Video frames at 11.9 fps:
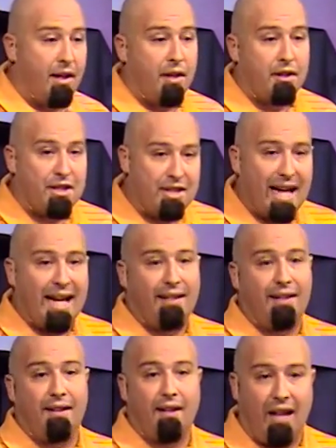to Satan
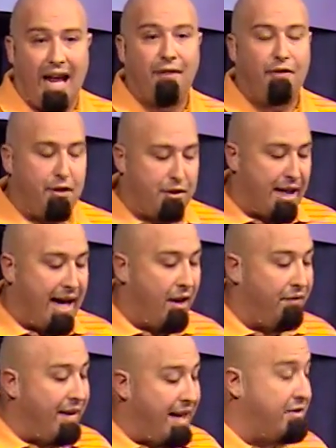in the life of your child
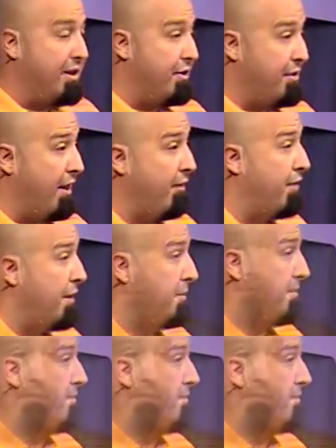and that's their cell phone